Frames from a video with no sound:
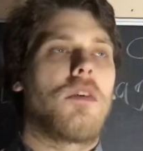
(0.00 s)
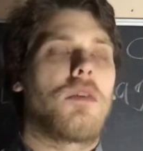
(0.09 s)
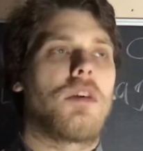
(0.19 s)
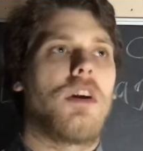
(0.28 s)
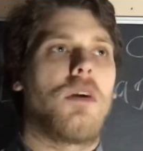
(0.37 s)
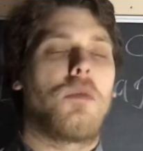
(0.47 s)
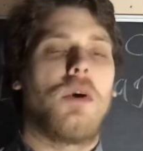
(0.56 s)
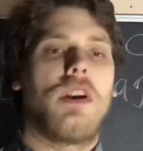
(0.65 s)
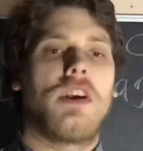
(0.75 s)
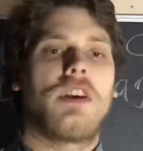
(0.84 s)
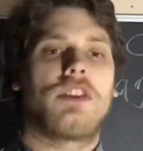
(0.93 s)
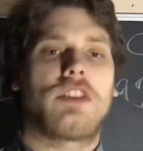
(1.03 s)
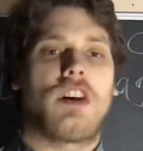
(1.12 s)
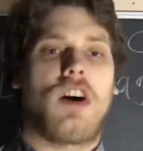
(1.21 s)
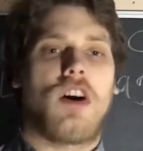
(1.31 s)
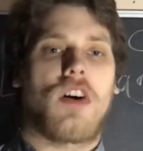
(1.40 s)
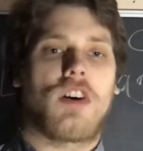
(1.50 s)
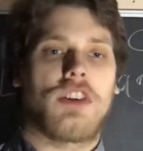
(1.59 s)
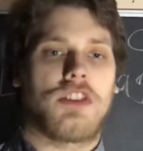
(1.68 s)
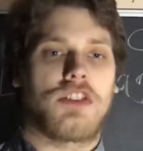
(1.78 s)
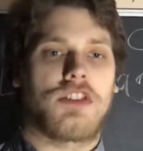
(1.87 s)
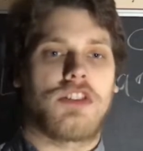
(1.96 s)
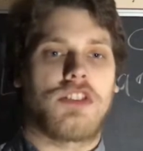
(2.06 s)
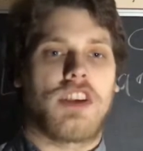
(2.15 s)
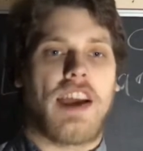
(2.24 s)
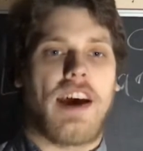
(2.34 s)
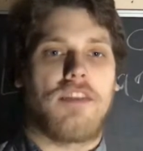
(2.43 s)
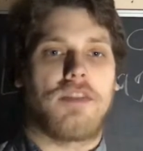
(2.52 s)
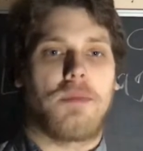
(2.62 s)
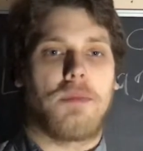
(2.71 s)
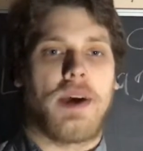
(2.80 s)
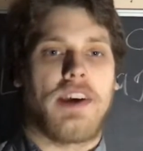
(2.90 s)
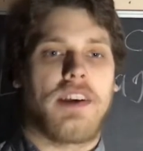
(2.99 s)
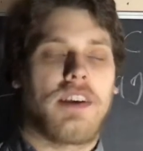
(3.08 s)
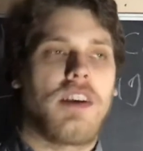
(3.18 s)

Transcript: what is the artist's alphabet?